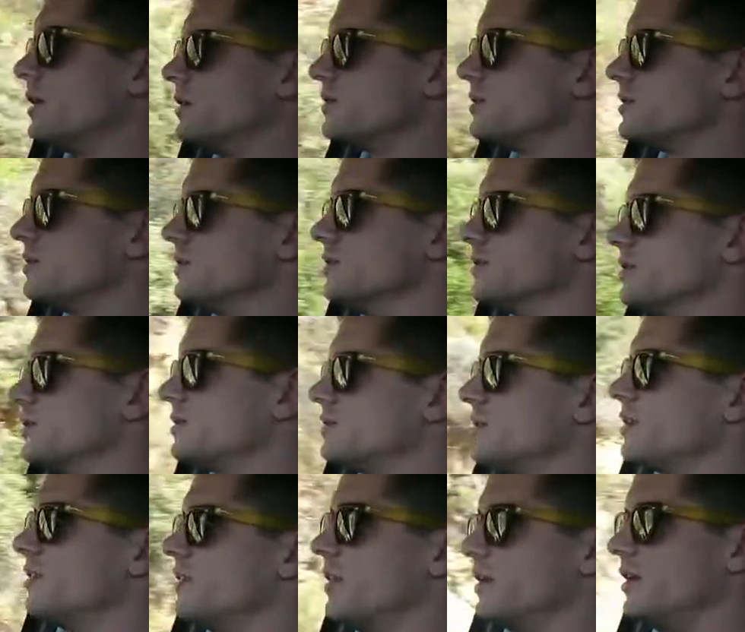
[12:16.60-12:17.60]
instance,
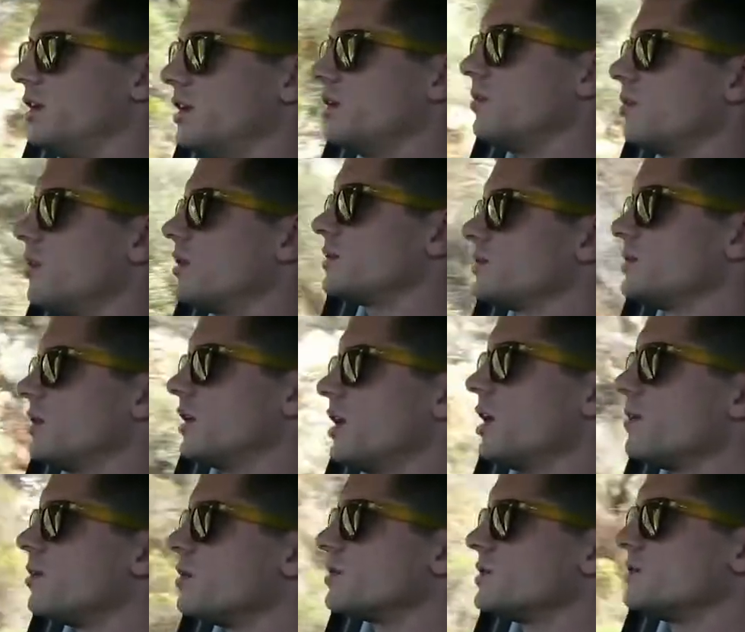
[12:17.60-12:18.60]
the gearbox. The
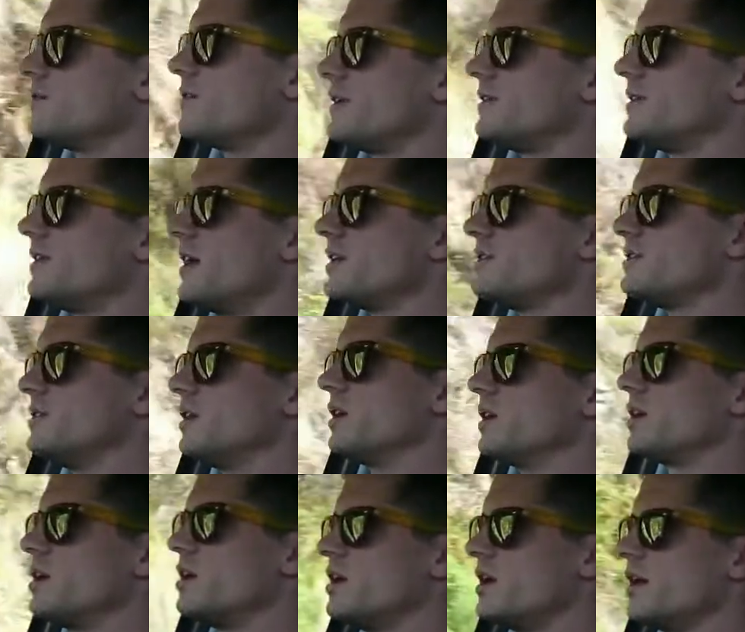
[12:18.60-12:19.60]
gearbox is fantastic.
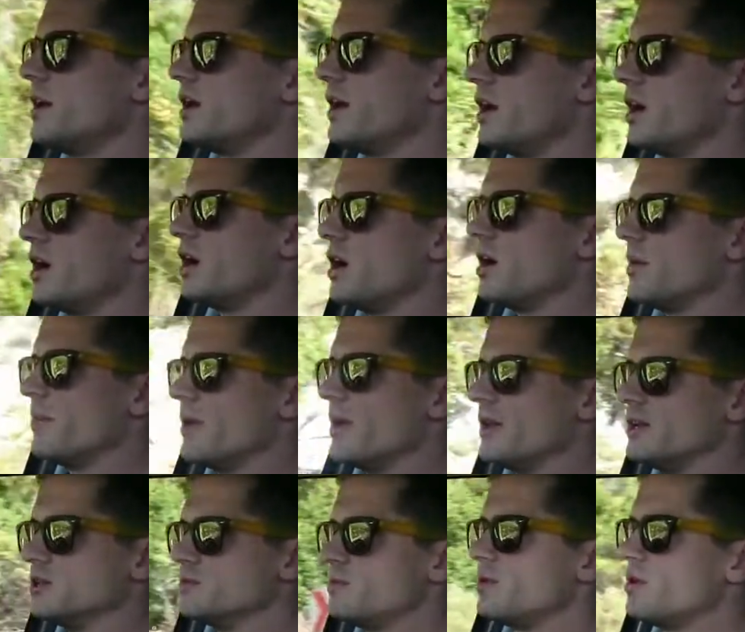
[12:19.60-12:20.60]

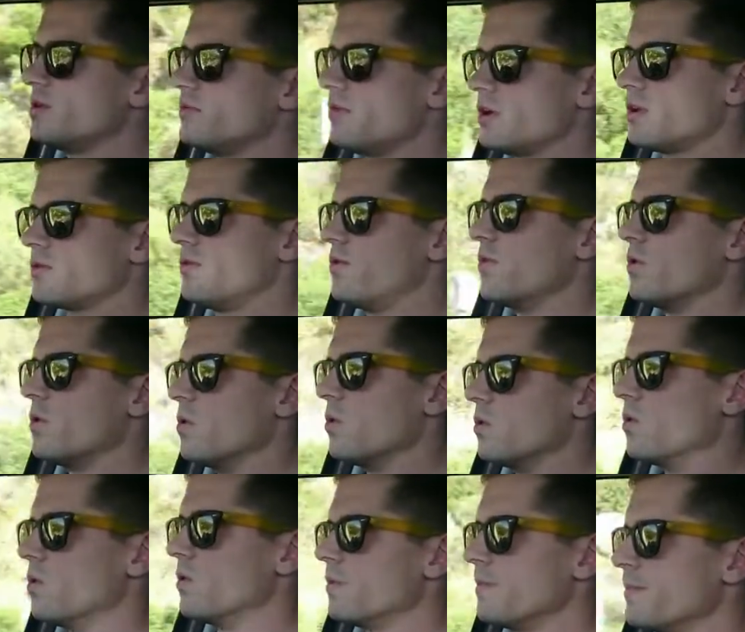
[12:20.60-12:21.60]
It is perfect
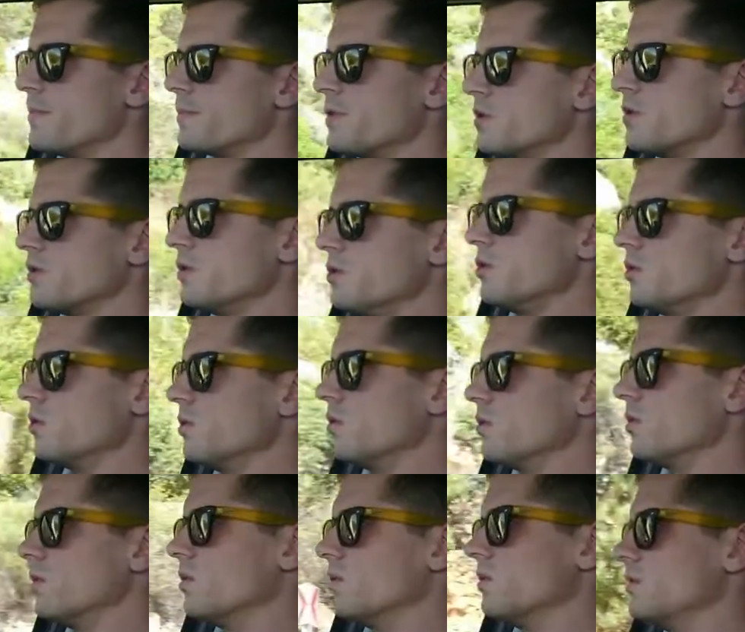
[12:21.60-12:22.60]
for
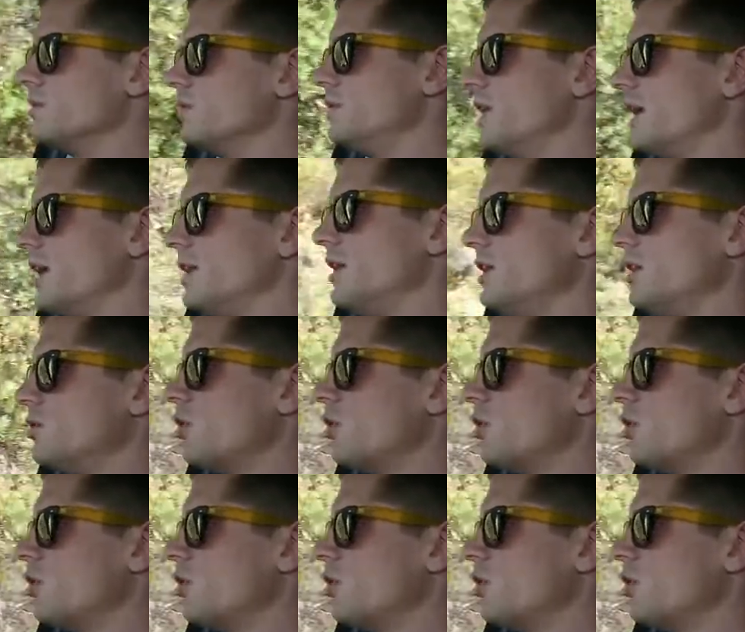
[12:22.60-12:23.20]
your daily